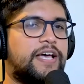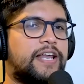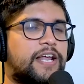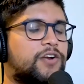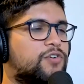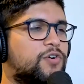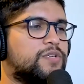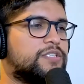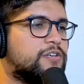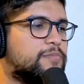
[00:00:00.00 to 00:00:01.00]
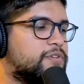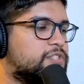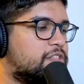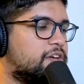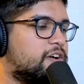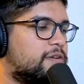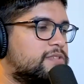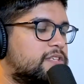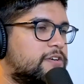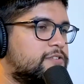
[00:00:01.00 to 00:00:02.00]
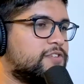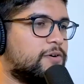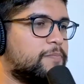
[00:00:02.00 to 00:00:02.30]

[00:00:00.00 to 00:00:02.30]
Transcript: And I don't know a single person on the Cubs either. So